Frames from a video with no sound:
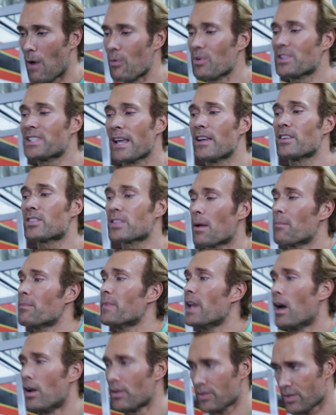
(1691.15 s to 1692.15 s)
would say it's
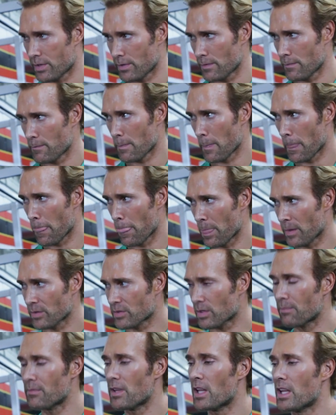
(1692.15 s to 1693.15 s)
something else.
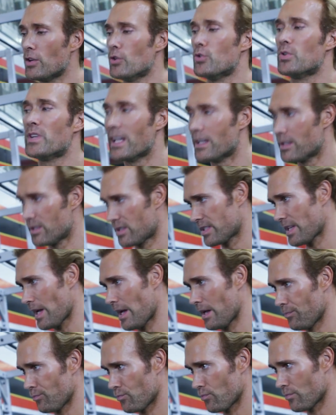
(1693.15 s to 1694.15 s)
Something that you didn't say.
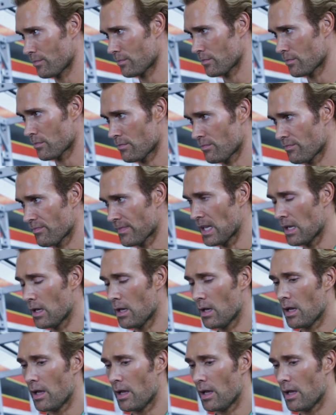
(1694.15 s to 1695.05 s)
What is that?